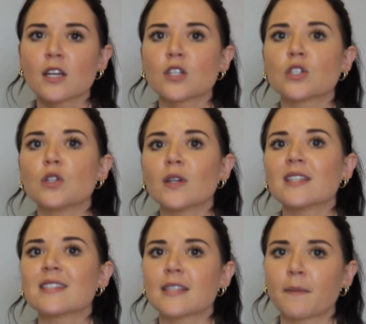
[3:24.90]
to
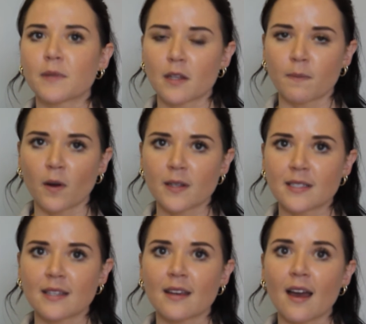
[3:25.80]
incept the
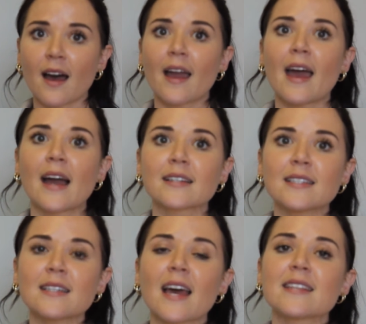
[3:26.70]
policy. I
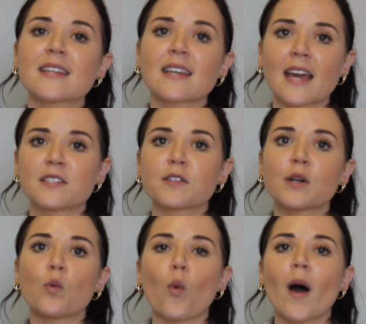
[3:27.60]
acted as a
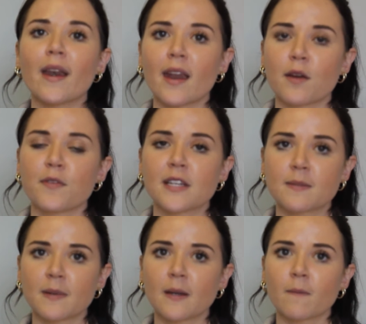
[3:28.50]
category 1
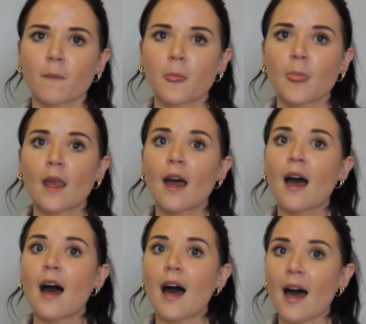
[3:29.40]
FSP.
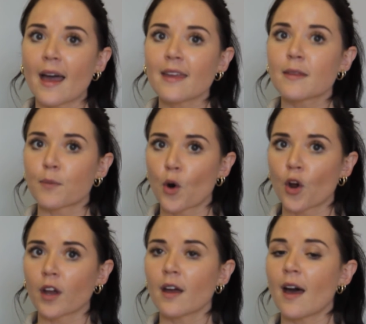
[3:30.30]
I, the
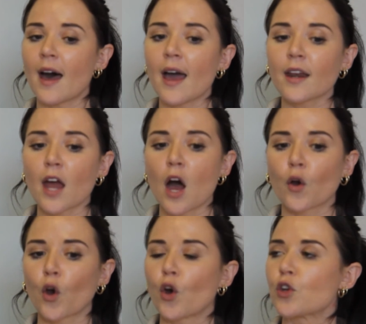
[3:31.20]
broker, I now
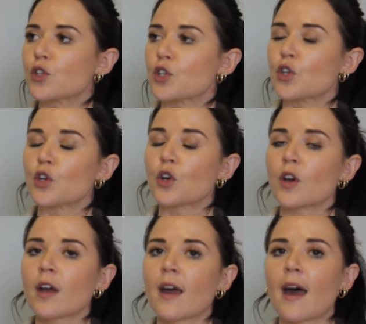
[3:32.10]
go
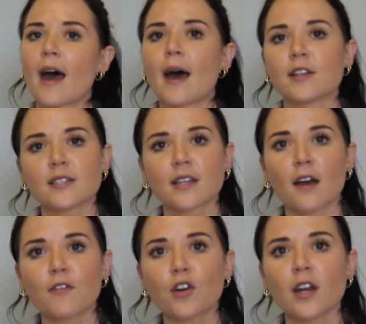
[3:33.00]
to
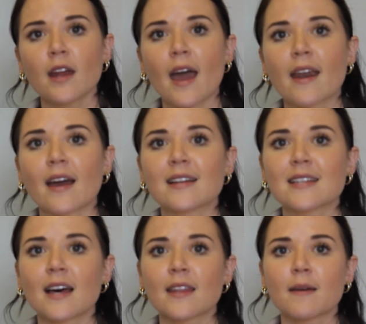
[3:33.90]
Discovery and I
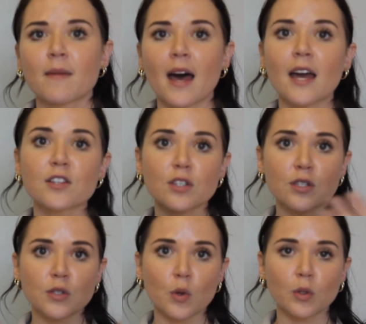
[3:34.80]
tell them, I
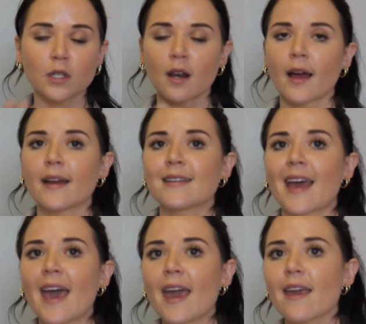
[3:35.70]
just sold client
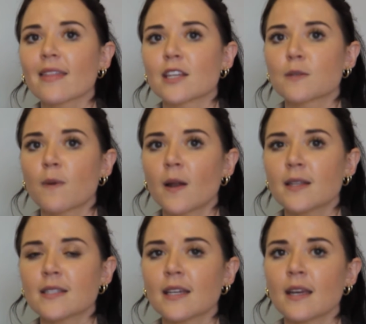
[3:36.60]
A this
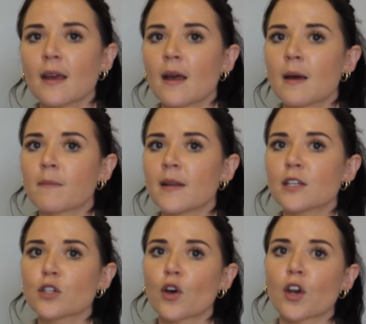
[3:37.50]
policy.
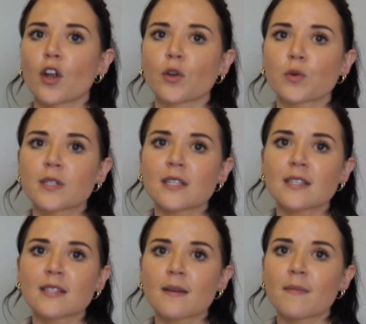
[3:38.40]
Please load it on your
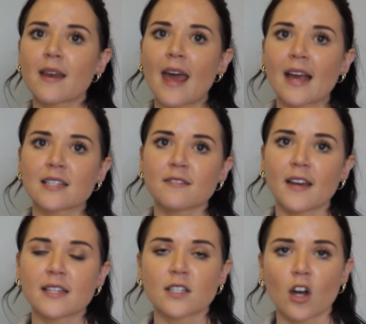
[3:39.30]
system and
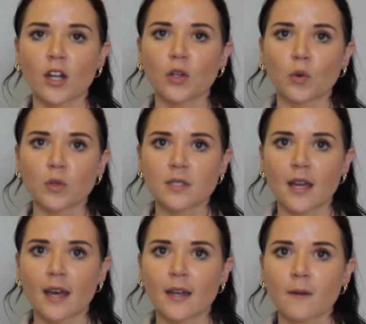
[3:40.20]
activate it on your
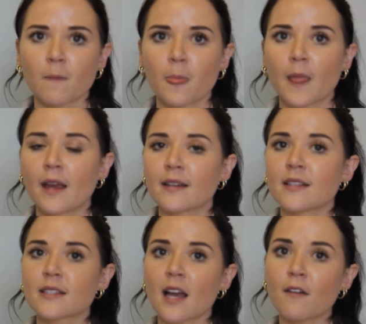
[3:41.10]
side.
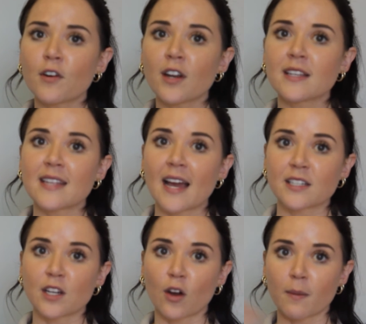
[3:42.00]
Discovery is
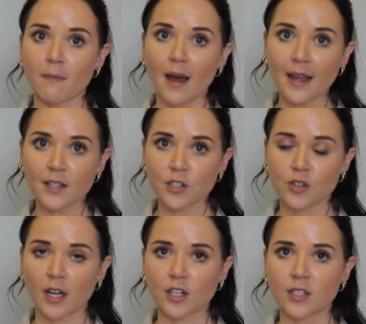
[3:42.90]
acting on my
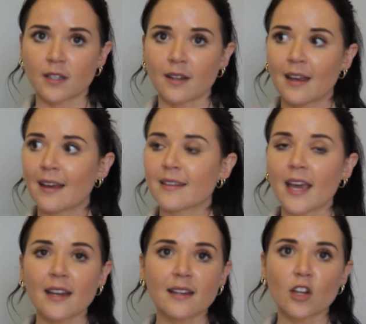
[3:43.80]
instruction.
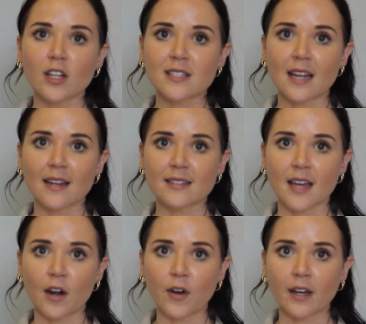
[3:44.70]
They did not sell it
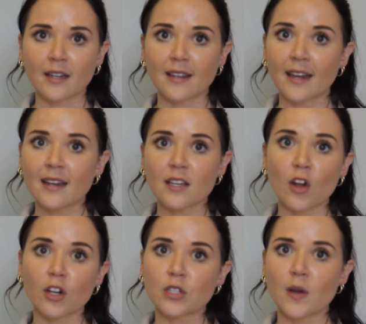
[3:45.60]
directly, they did
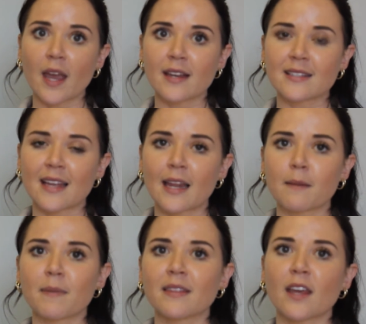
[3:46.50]
not do any
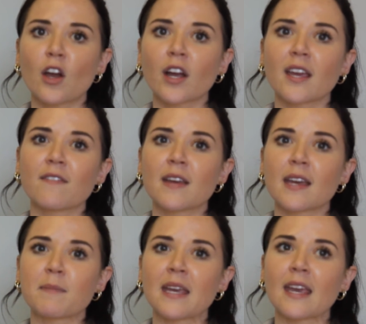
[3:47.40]
selling, but they are
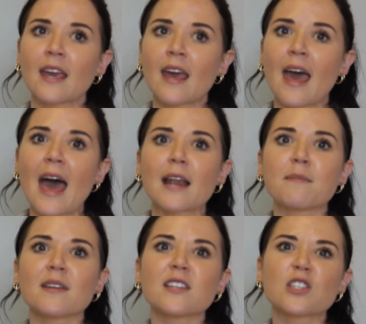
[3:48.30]
giving me
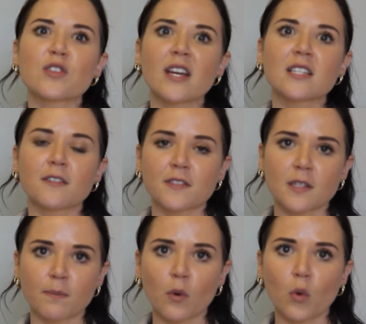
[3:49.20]
administrative
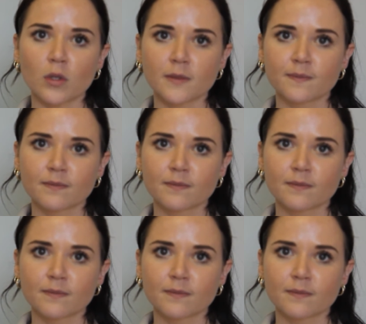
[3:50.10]
support.